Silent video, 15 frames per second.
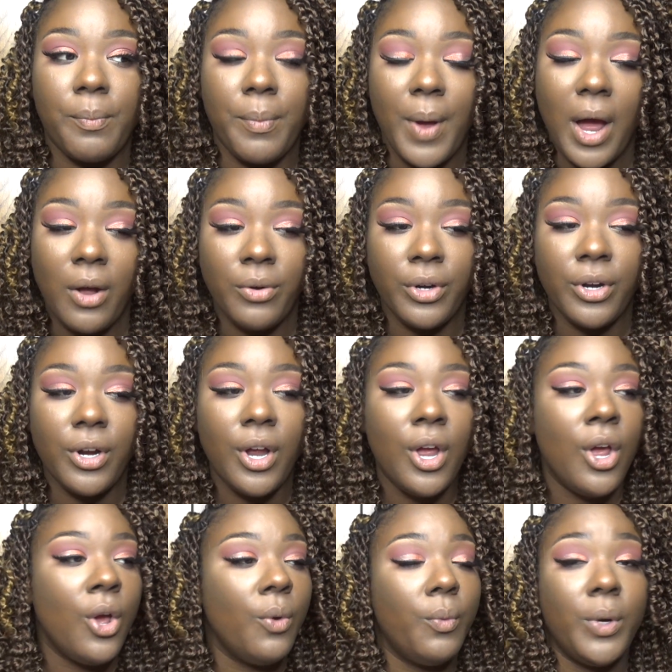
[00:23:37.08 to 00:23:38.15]
powder,
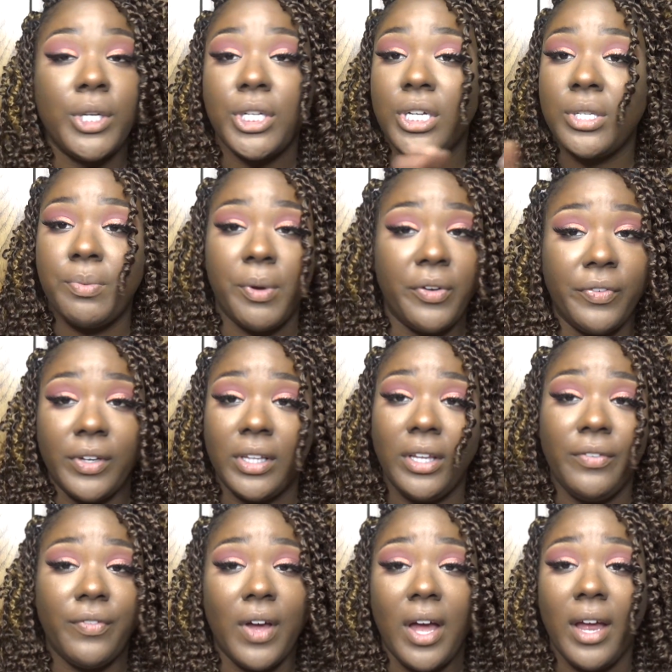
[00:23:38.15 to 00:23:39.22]
which is perfectly
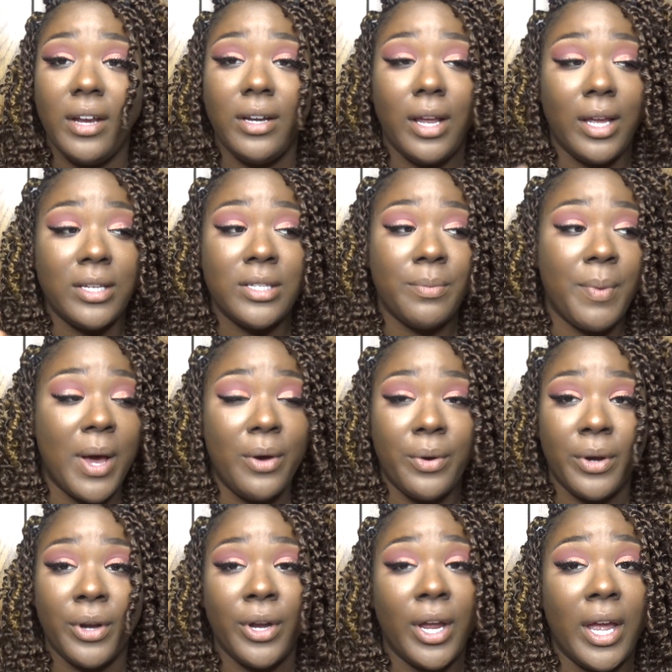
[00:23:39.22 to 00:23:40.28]
fine. It's a
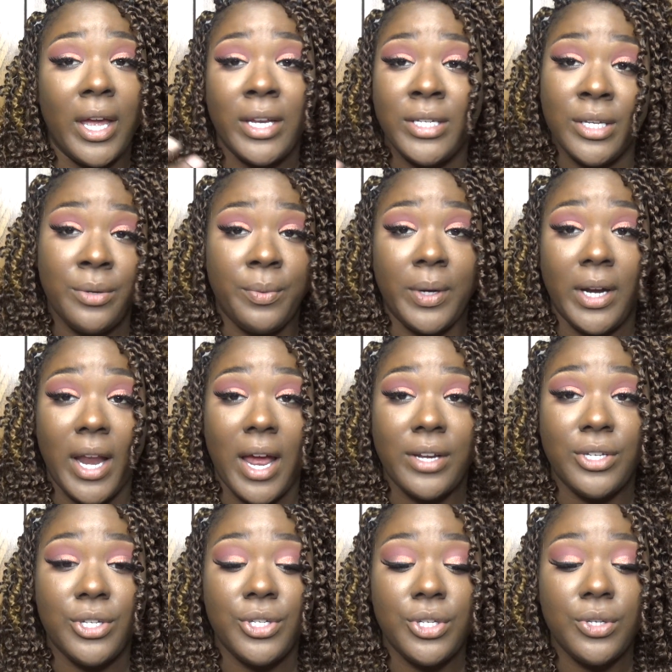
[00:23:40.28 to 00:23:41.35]
powder. It did what it had
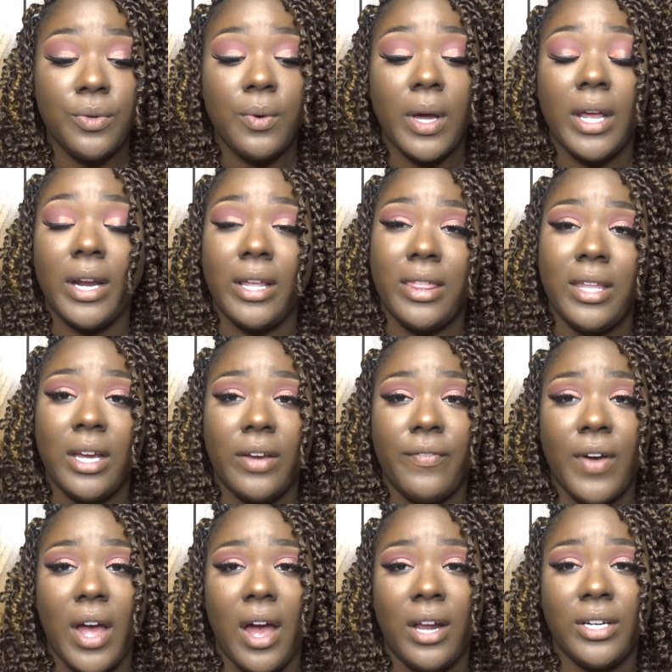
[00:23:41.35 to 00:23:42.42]
to do, and I think if
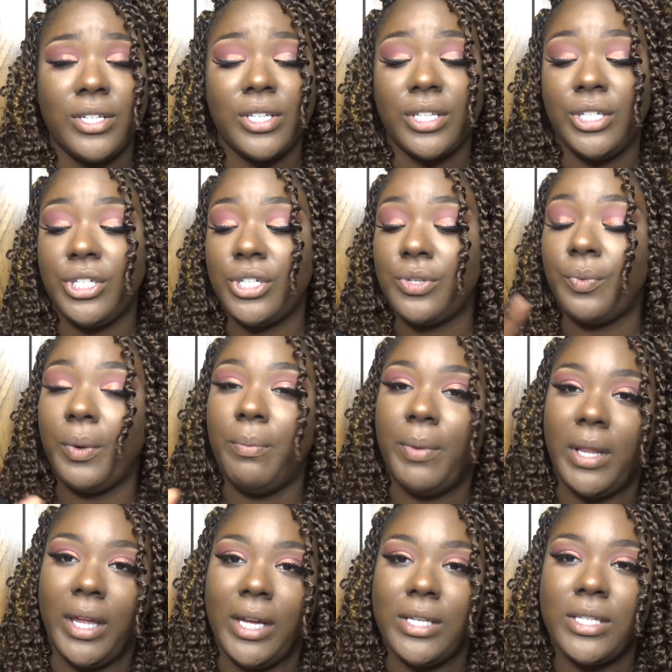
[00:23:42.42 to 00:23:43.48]
I honestly just
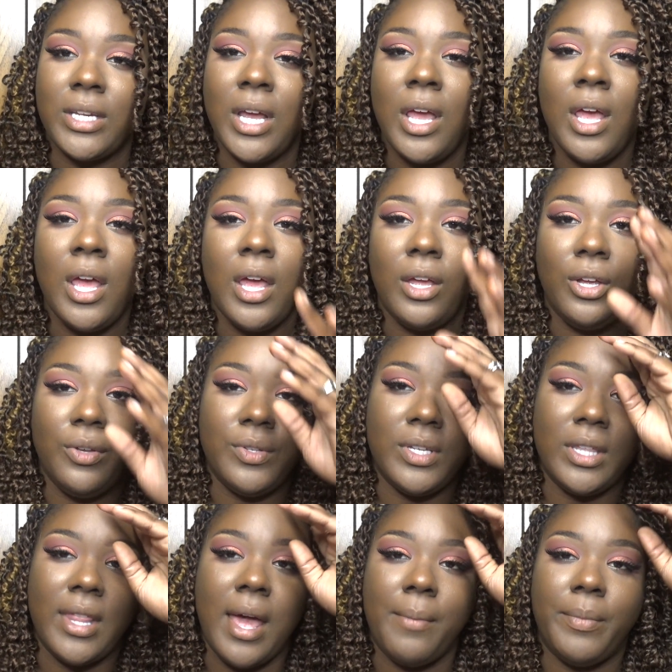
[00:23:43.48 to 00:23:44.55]
replace
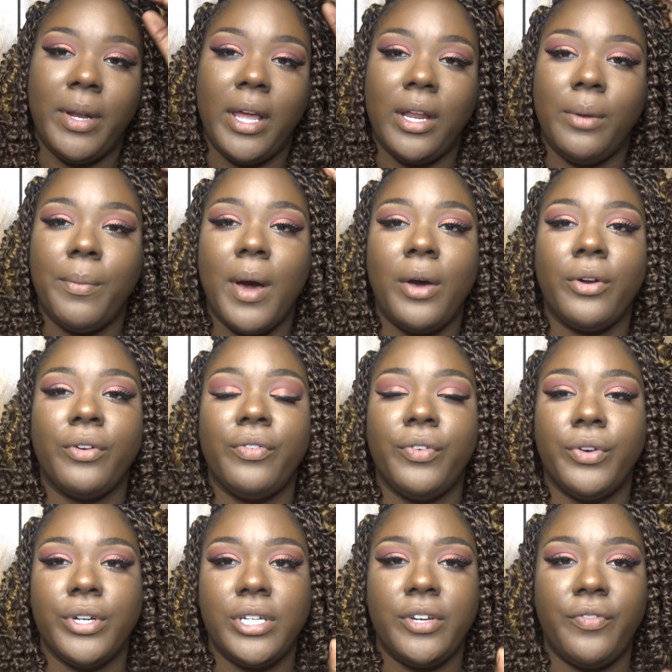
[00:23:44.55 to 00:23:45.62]
using that banana powder
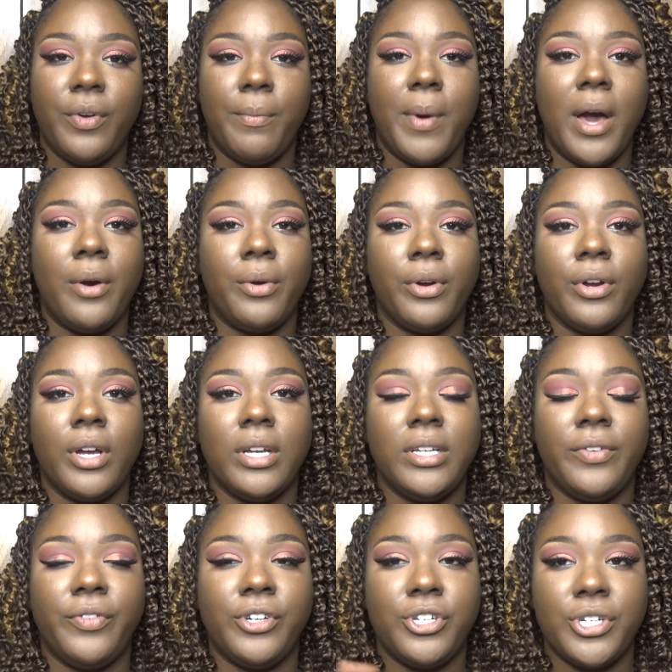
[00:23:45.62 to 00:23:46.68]
for a different powder, a
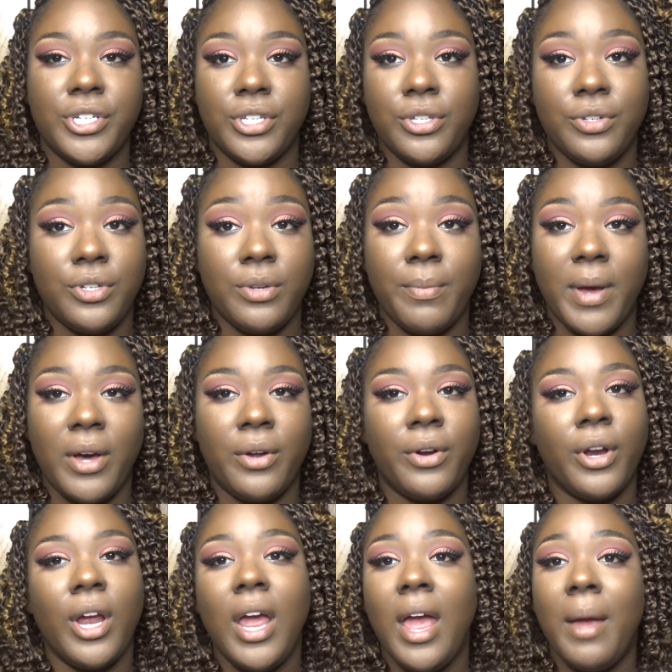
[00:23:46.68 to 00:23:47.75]
different translucent
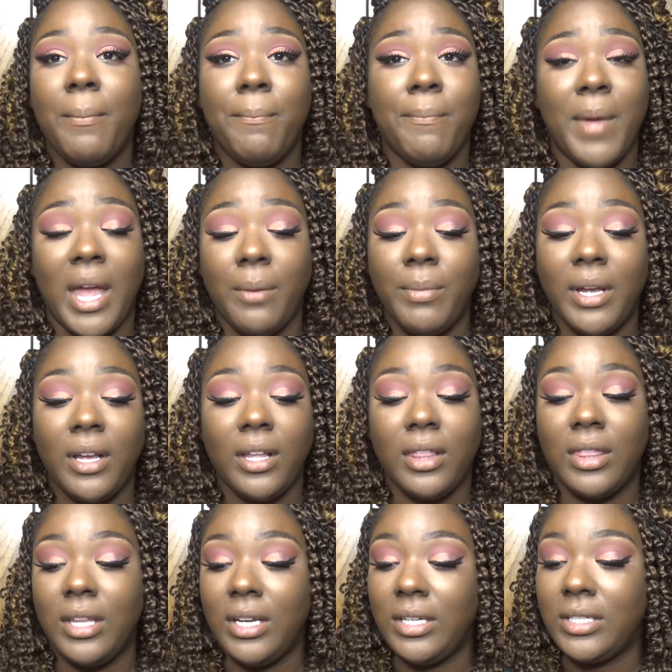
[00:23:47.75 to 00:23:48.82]
powder, maybe
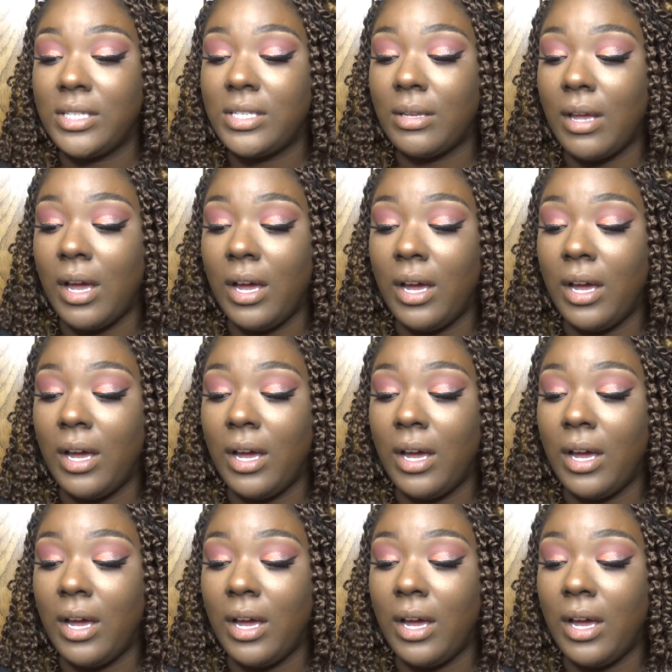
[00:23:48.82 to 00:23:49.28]
these